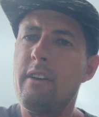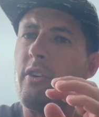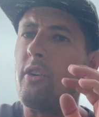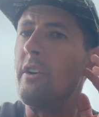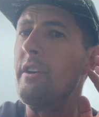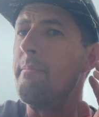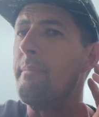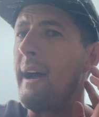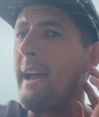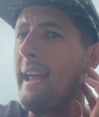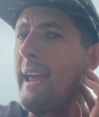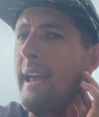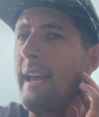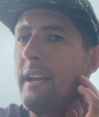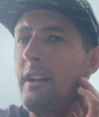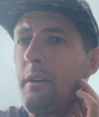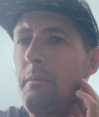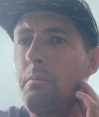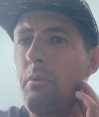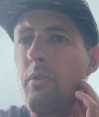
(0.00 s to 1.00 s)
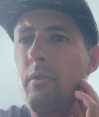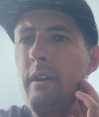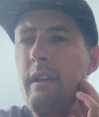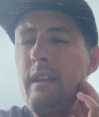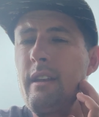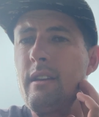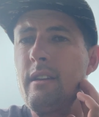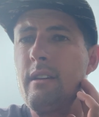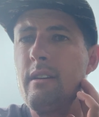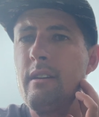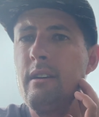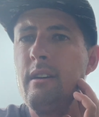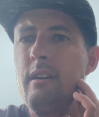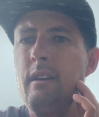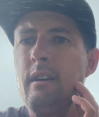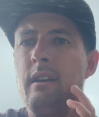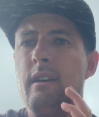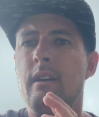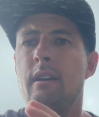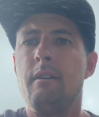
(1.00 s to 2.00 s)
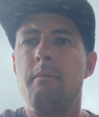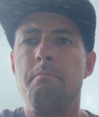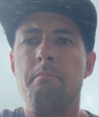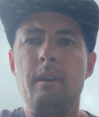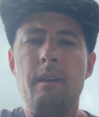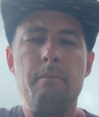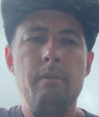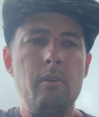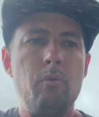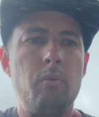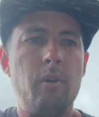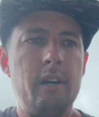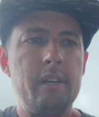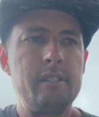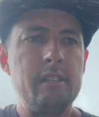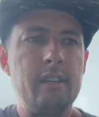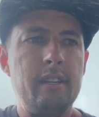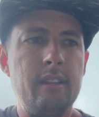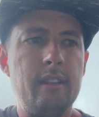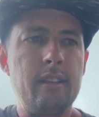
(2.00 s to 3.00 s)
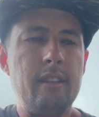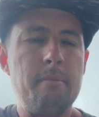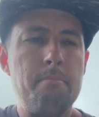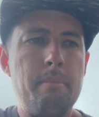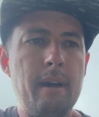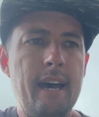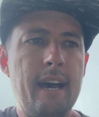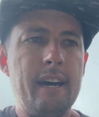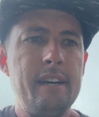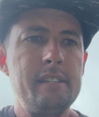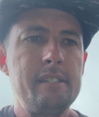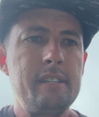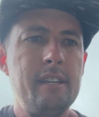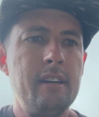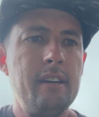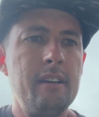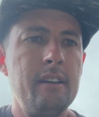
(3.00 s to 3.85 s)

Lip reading: or my anchor point maybe wasn't the best.